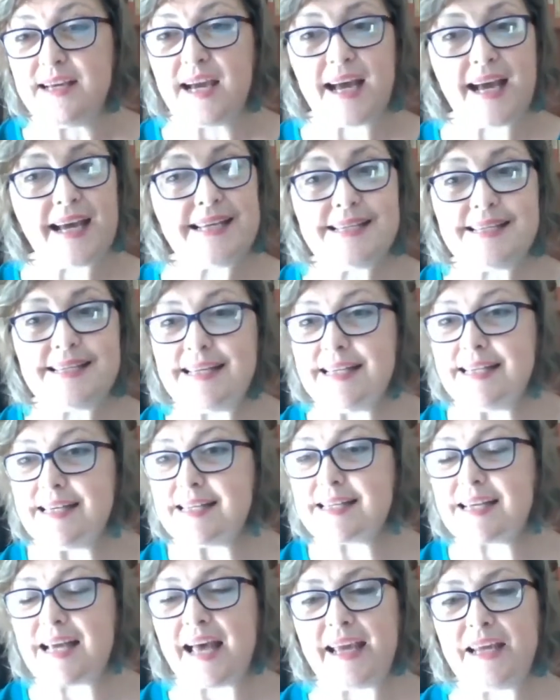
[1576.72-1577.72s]
I see this
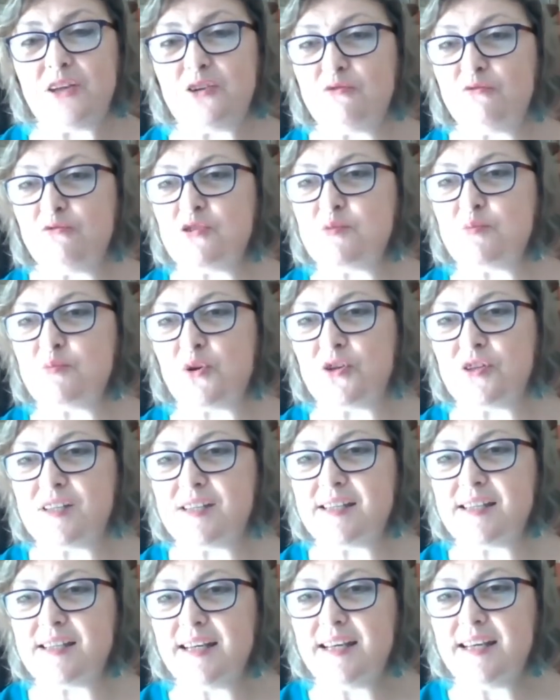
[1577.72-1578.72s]
kind of
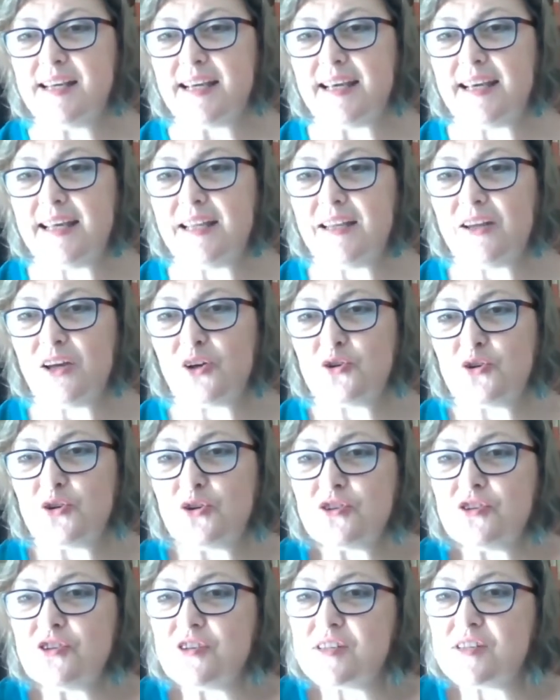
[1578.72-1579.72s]
response in young
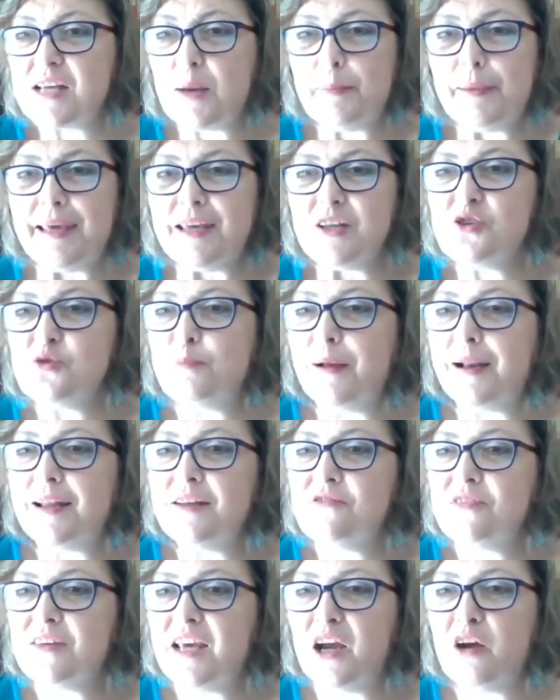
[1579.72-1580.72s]
doctors coming into
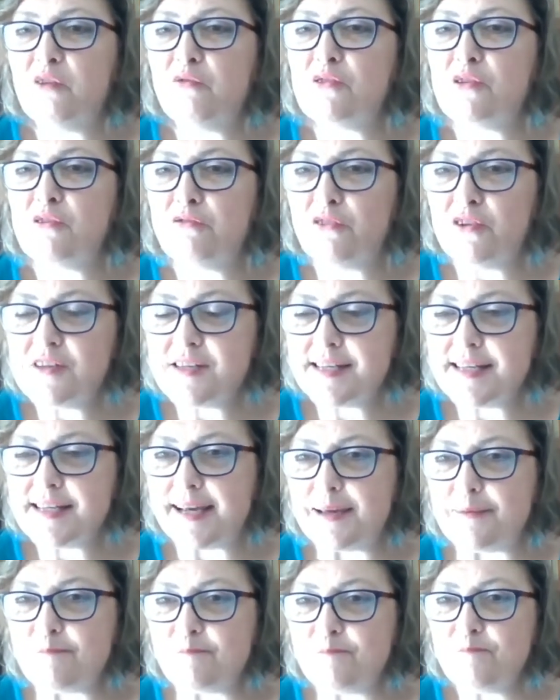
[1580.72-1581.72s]
palliative care for the first
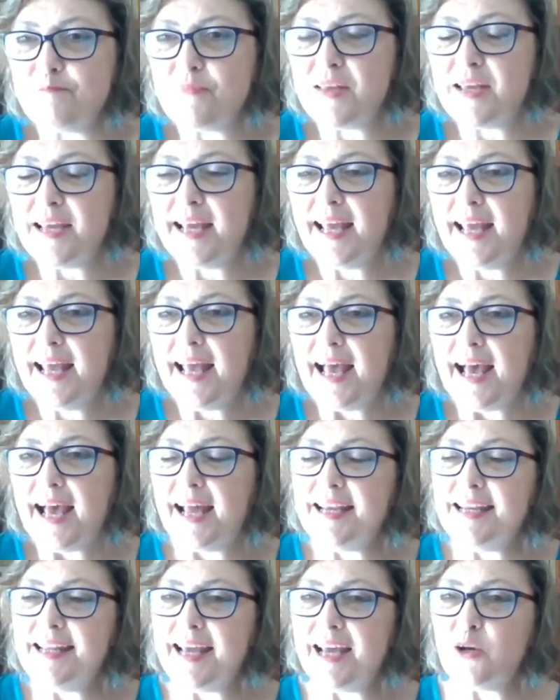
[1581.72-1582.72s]
time.
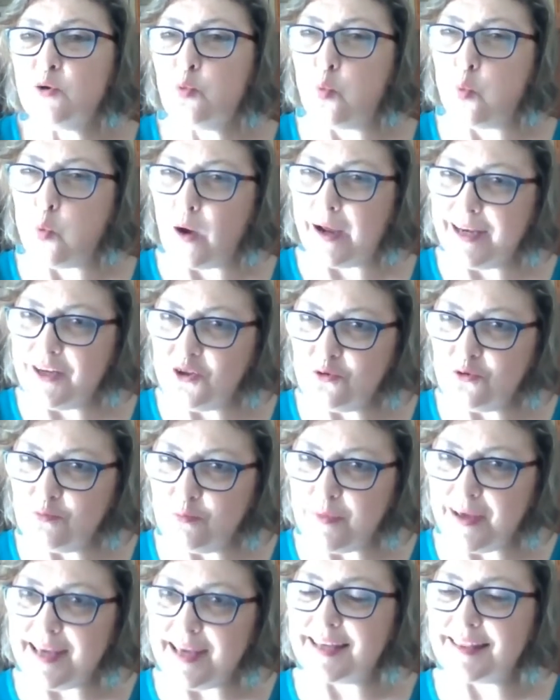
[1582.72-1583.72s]
And yet when you
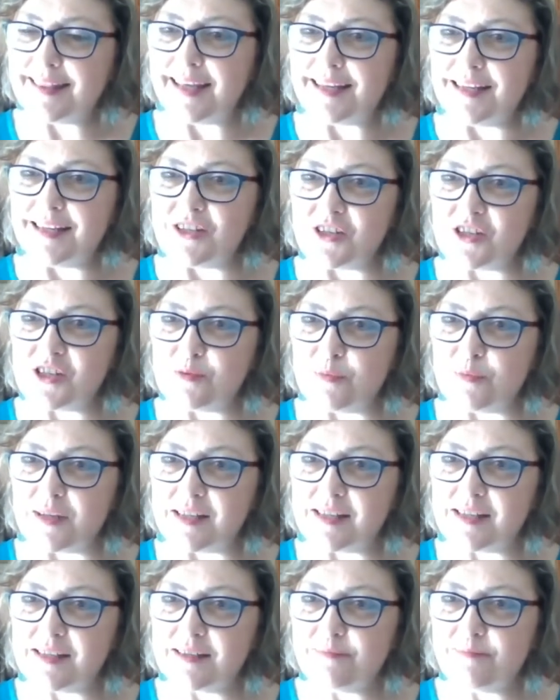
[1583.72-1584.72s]
make that
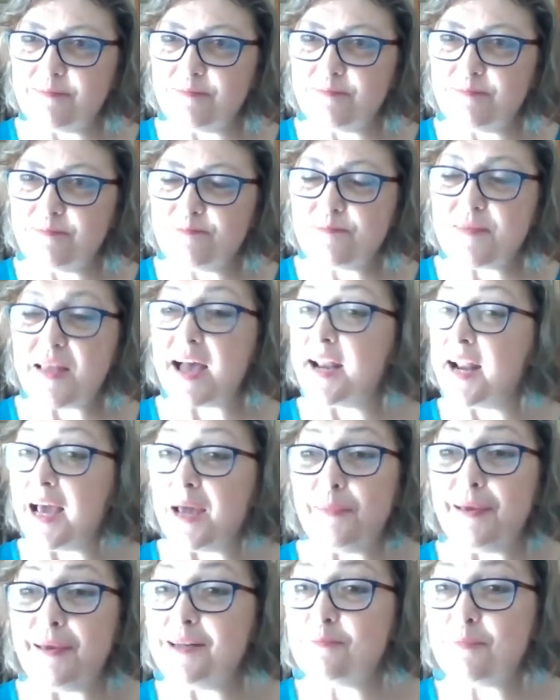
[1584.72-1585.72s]
adjustment, and I
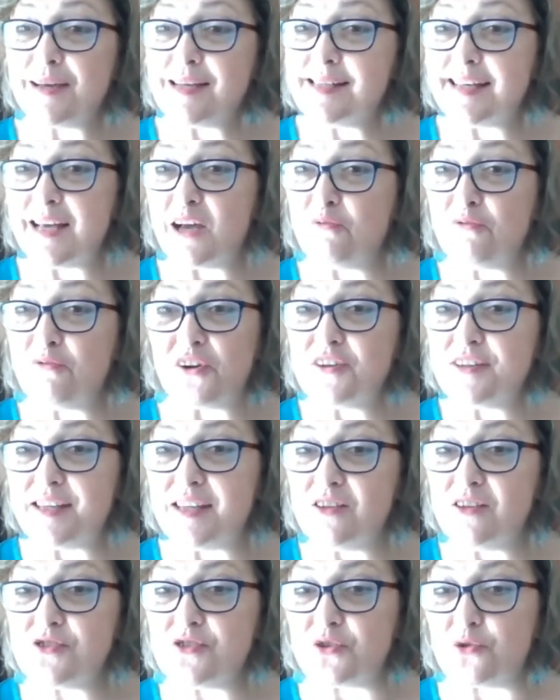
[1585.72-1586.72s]
made it myself 30
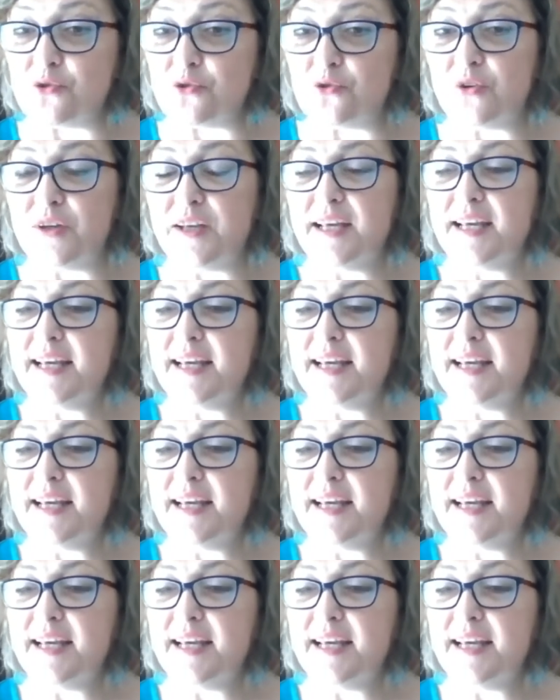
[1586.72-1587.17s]
years ago,